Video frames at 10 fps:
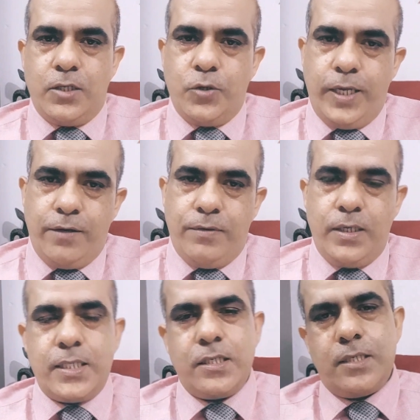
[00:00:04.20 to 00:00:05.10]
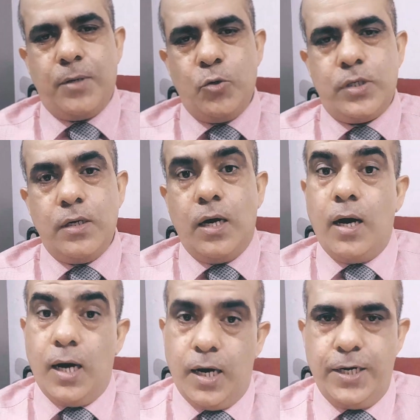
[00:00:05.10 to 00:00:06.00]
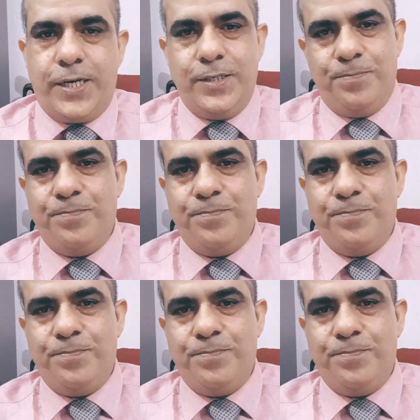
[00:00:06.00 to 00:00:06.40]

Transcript: Today we'll discuss about heart.